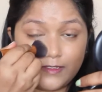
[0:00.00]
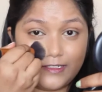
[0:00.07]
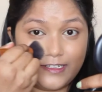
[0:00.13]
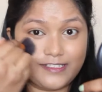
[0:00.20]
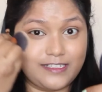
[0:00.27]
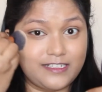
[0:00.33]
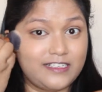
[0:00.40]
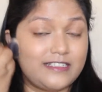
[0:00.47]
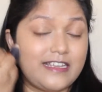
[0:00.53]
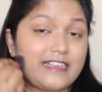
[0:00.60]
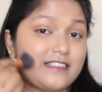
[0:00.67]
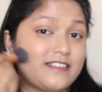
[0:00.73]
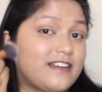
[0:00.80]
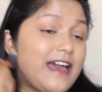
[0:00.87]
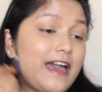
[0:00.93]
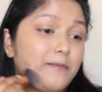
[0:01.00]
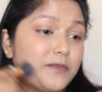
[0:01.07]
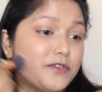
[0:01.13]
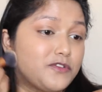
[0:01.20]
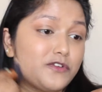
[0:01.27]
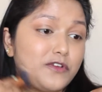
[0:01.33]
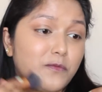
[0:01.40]
That's the disaster
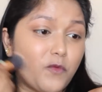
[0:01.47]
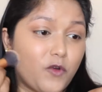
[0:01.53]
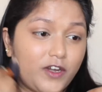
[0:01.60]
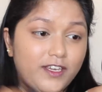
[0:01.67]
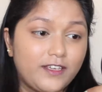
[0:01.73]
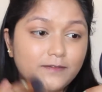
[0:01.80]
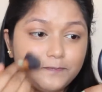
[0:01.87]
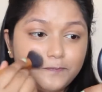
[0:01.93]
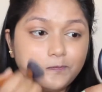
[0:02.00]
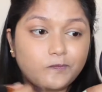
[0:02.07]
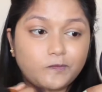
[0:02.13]
happened today morning.